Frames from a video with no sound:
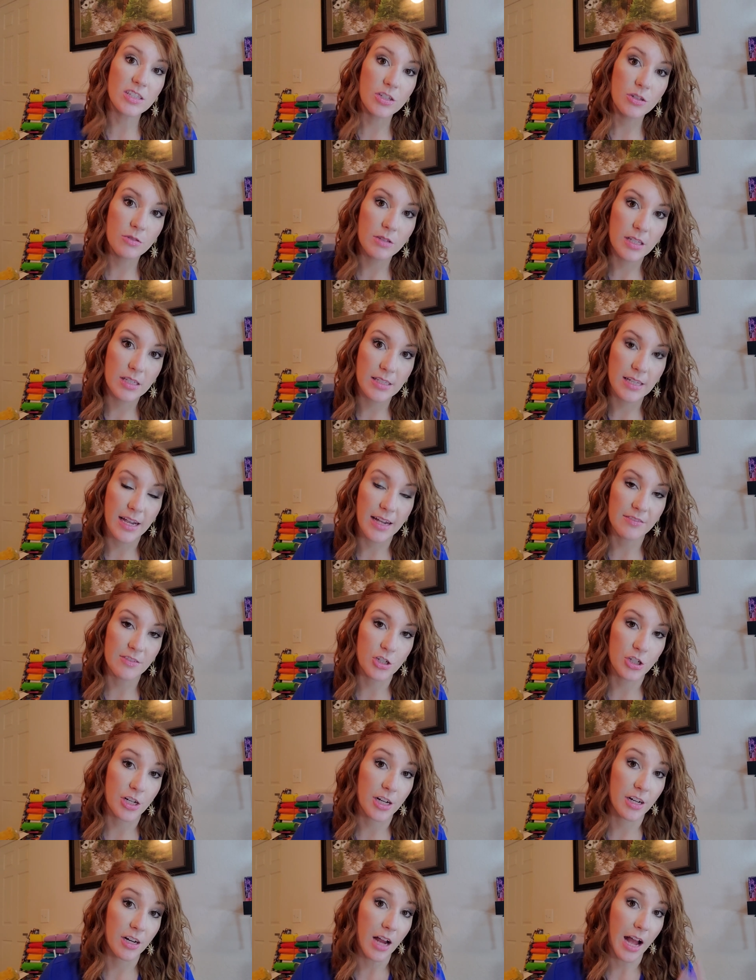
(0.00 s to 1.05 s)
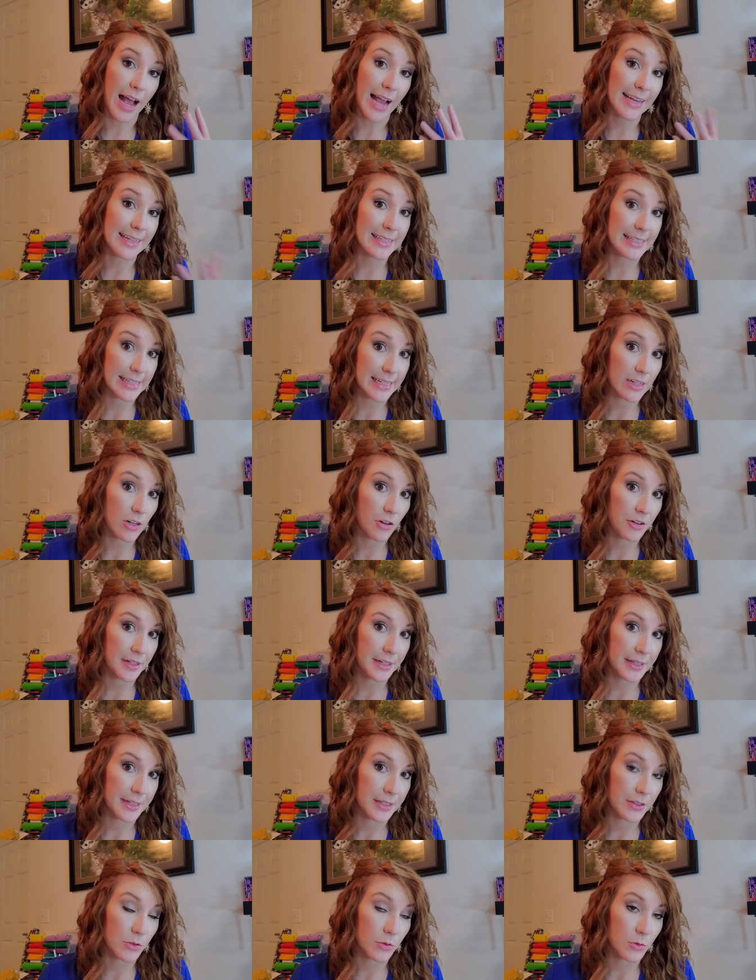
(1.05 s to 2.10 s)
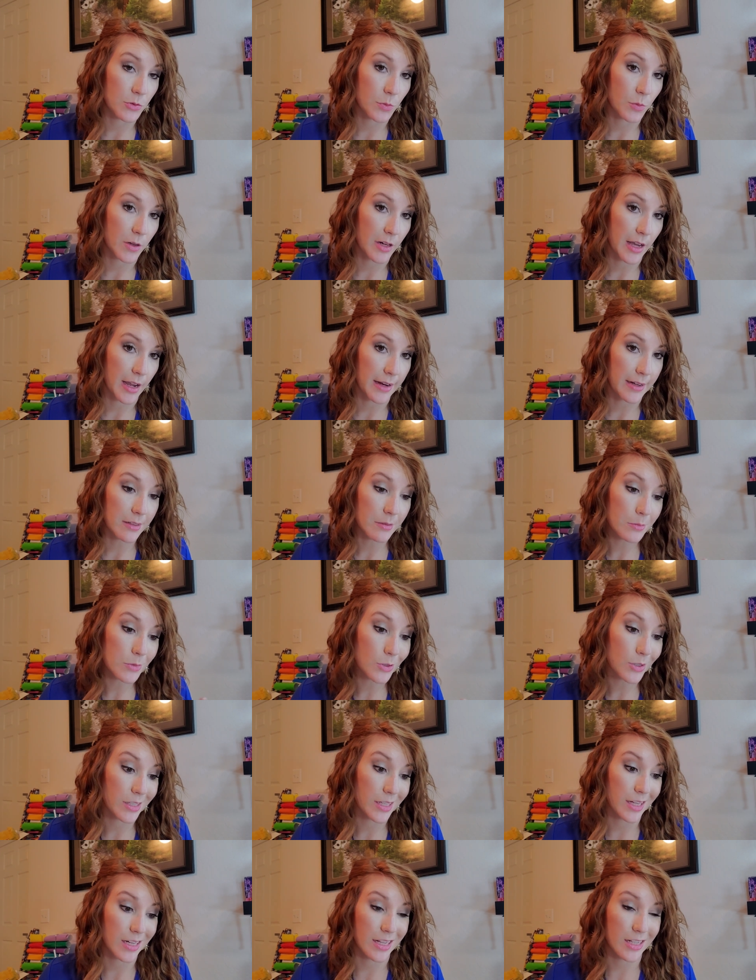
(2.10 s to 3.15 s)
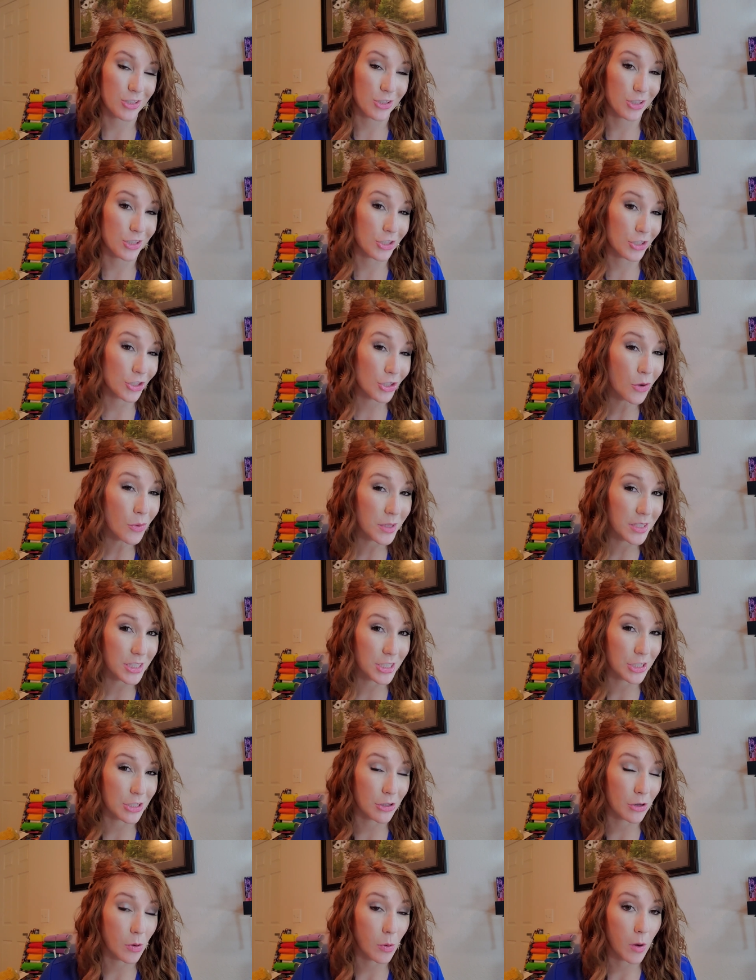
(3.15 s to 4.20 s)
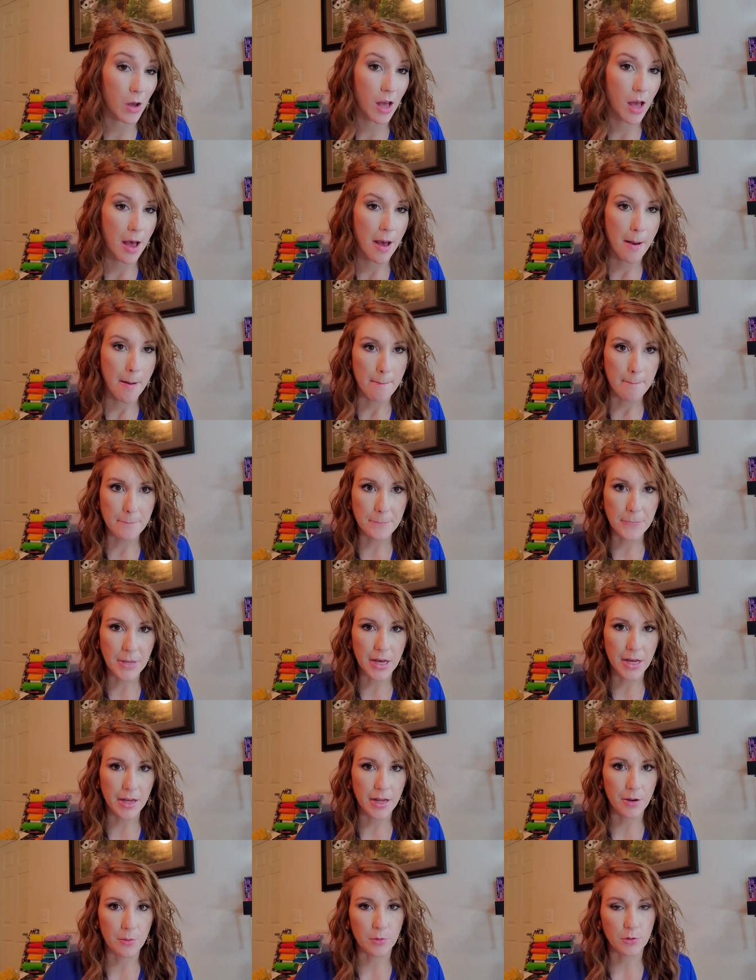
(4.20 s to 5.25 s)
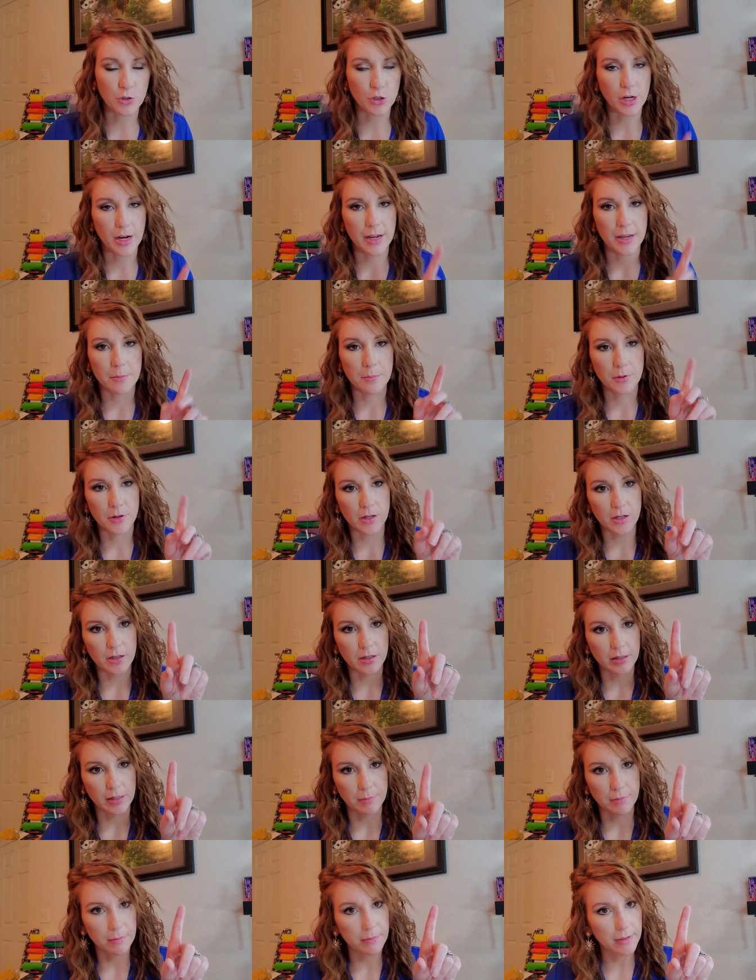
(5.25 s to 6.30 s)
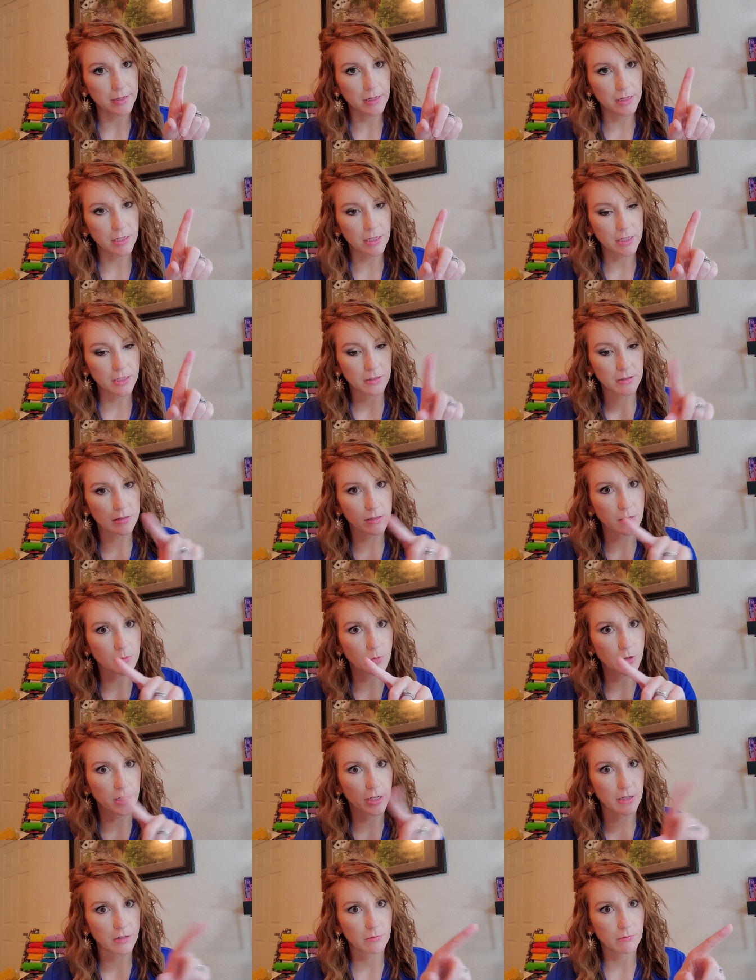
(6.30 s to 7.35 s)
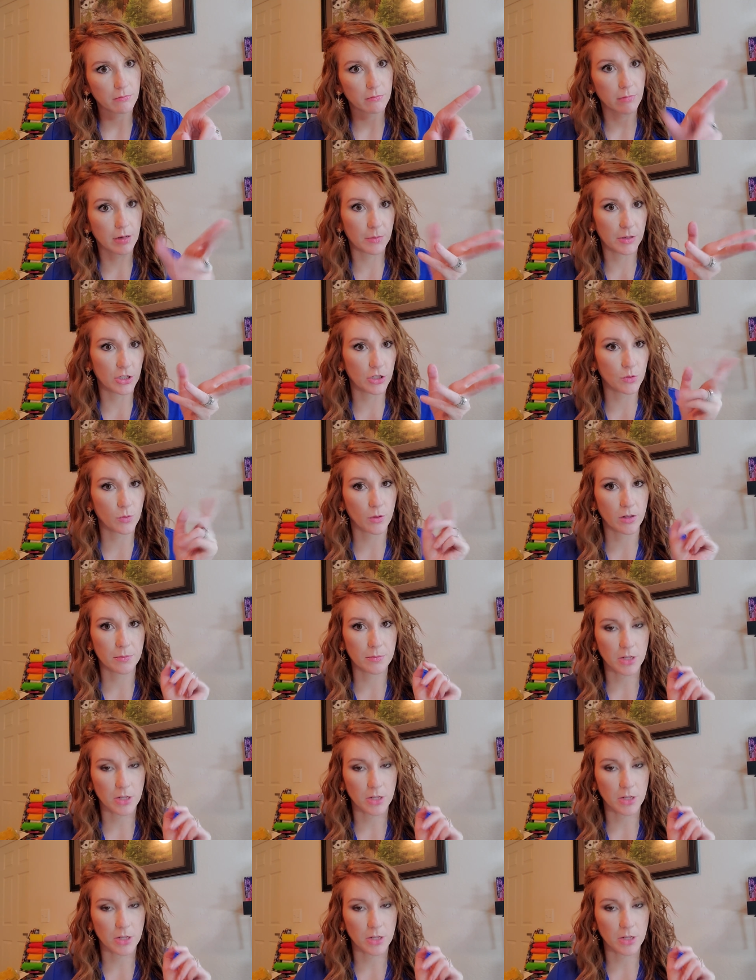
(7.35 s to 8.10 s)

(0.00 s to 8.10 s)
two things I have to share, I did already use one item, so I can't actually show it to you, but I will try and put a clip up here somewhere, maybe just while I'm